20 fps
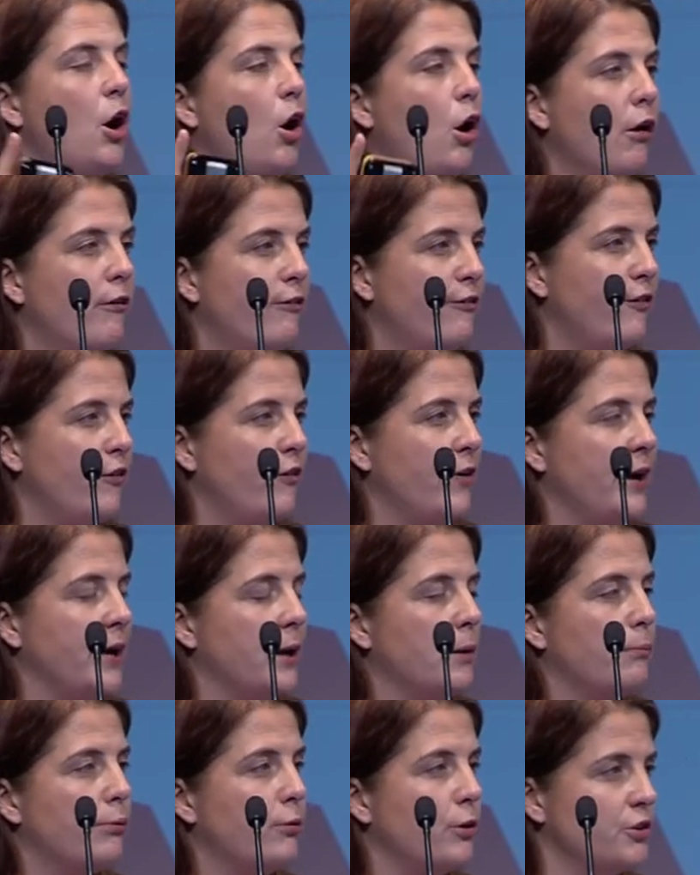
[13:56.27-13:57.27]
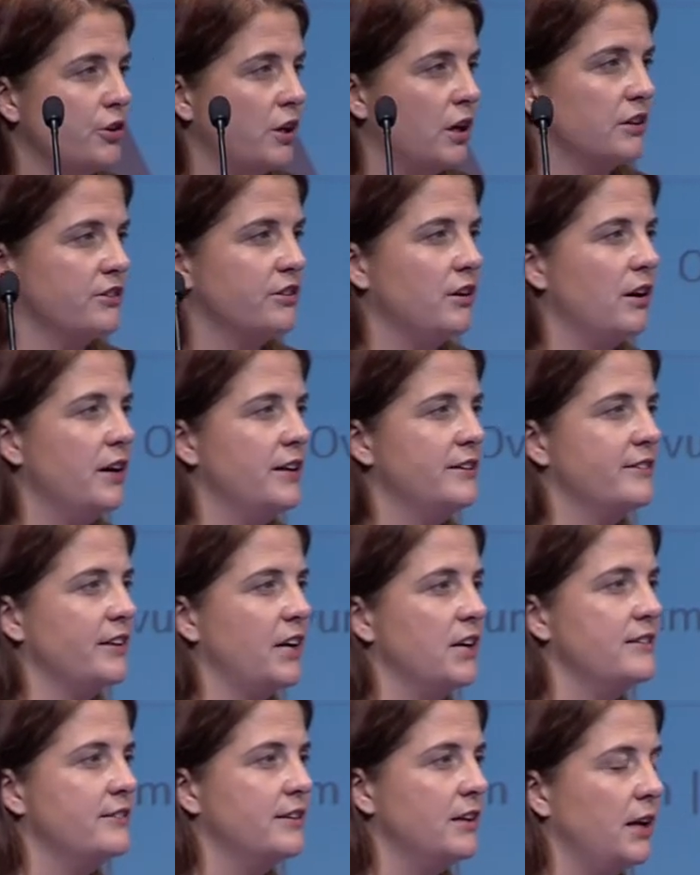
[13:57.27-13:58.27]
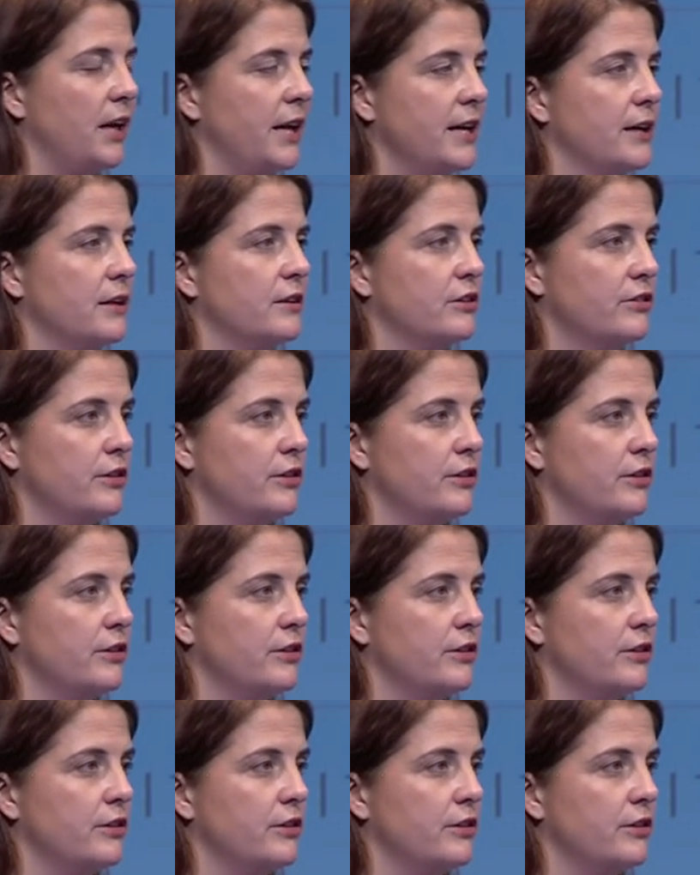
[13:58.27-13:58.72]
offering productised data lake